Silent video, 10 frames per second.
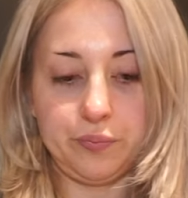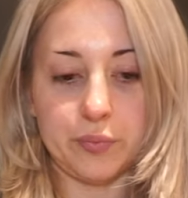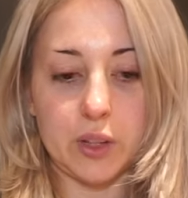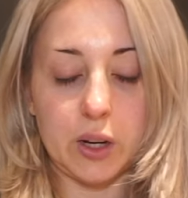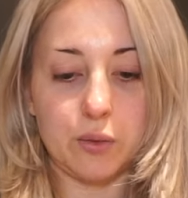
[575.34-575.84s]

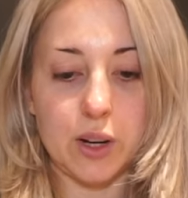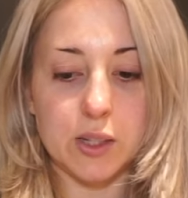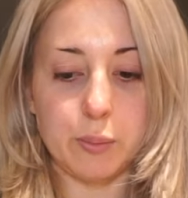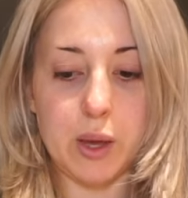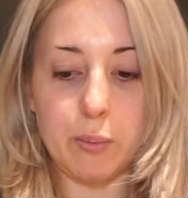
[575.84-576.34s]
like a
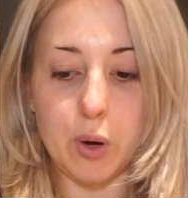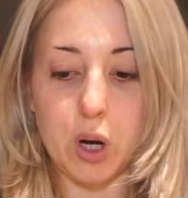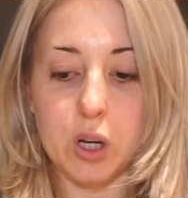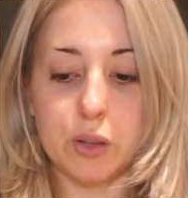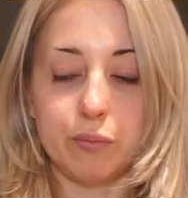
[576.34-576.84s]
recipe
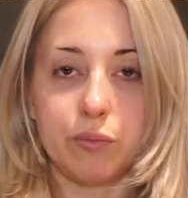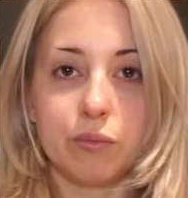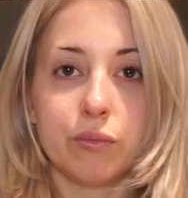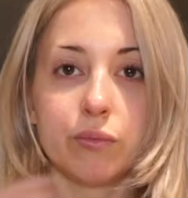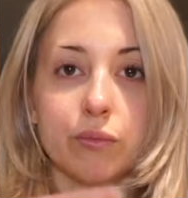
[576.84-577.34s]
book
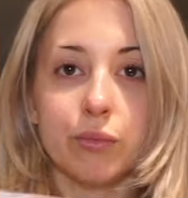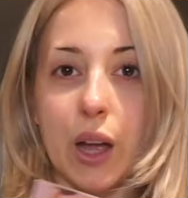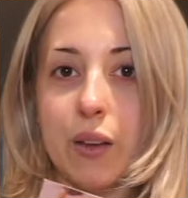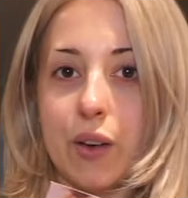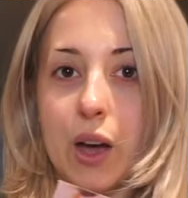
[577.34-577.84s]

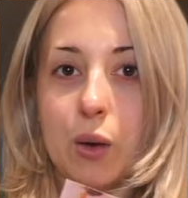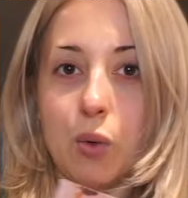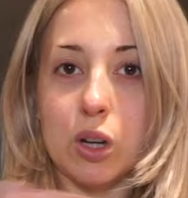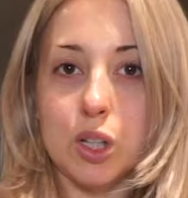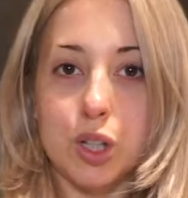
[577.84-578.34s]
if I
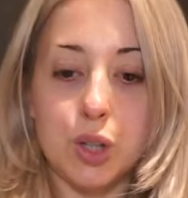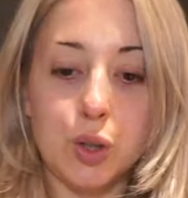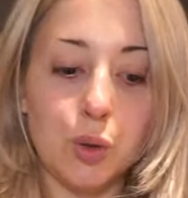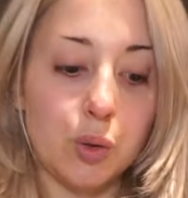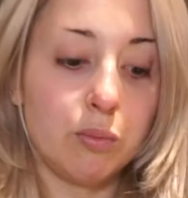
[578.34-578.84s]
want
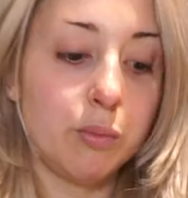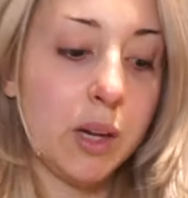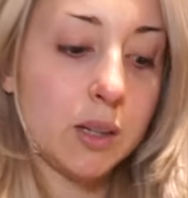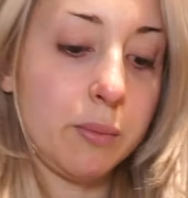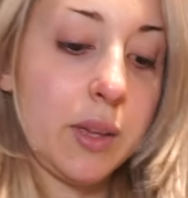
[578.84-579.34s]
to make
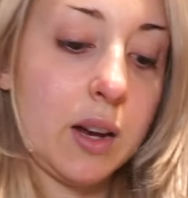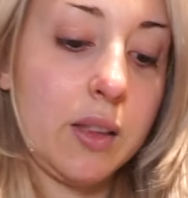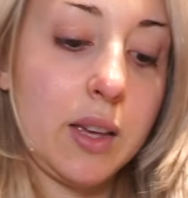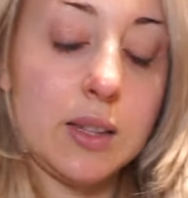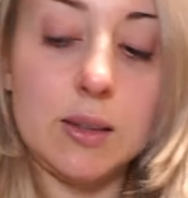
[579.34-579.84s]
something out of
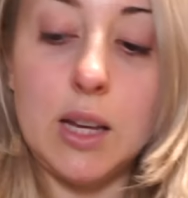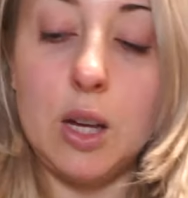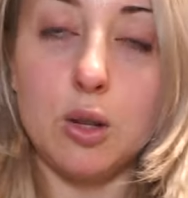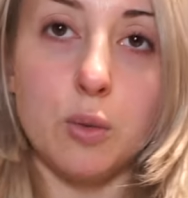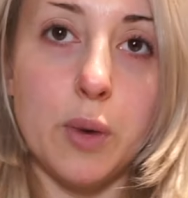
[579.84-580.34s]
these. Thank
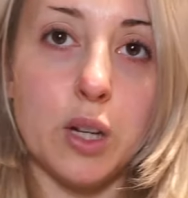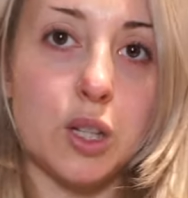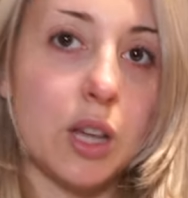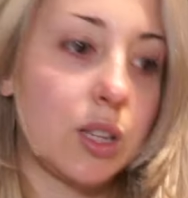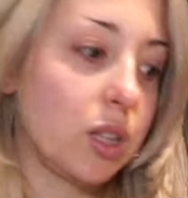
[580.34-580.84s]
you so much.
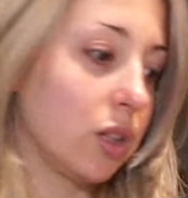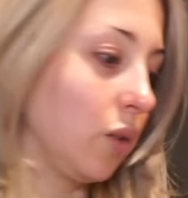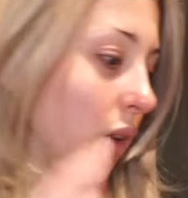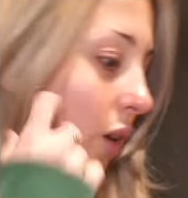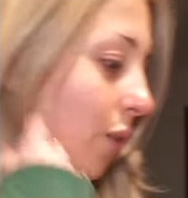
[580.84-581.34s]
That's so
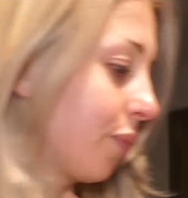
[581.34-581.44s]
cute.